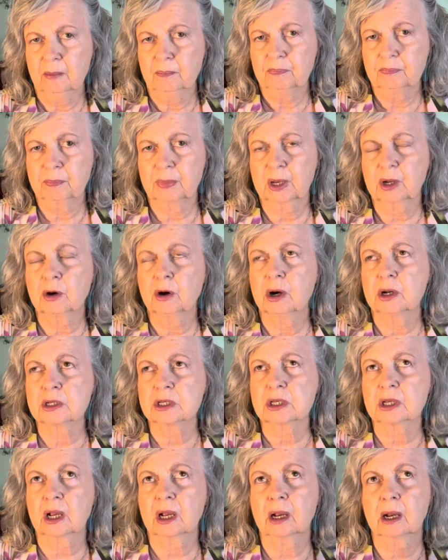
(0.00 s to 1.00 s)

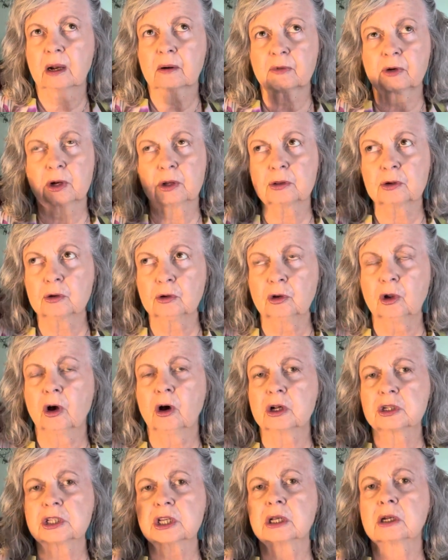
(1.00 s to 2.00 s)
Because every other
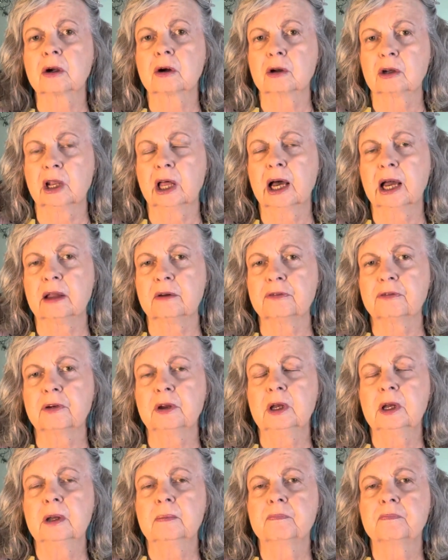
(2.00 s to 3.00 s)
loss in our life
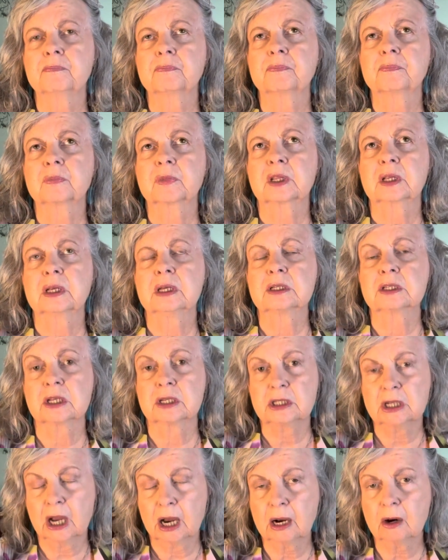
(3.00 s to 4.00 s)
is a
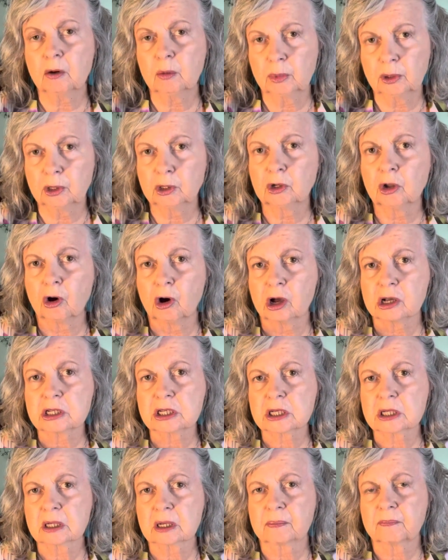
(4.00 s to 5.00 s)
terrible
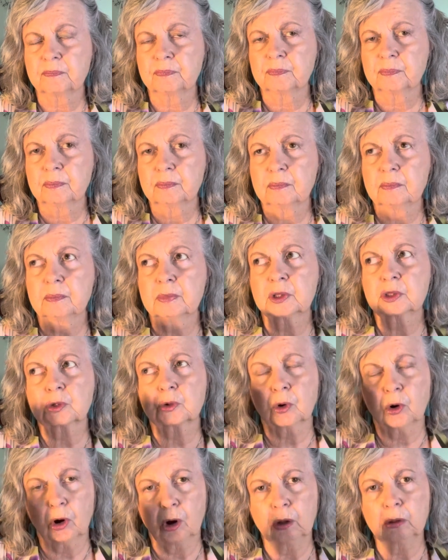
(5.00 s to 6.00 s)
loss, but
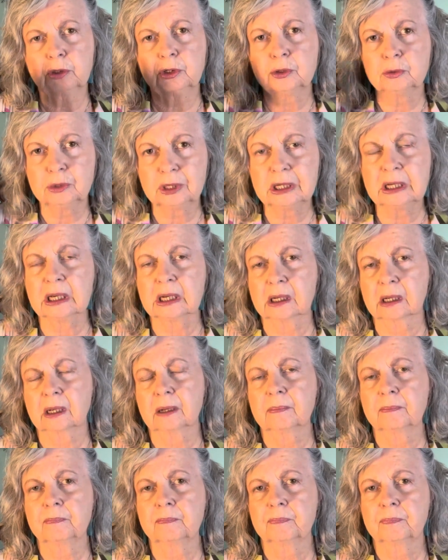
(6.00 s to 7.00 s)
they're all unique
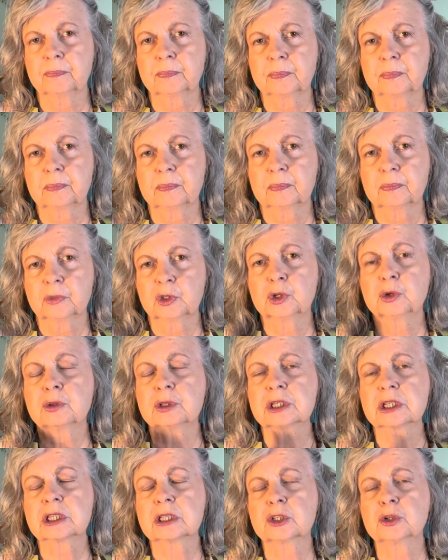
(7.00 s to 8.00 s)
to
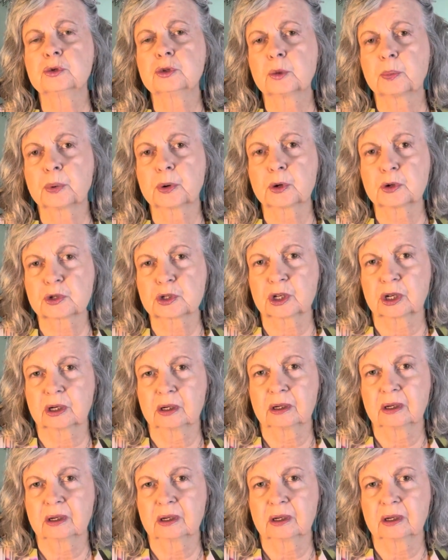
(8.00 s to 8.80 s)
the person.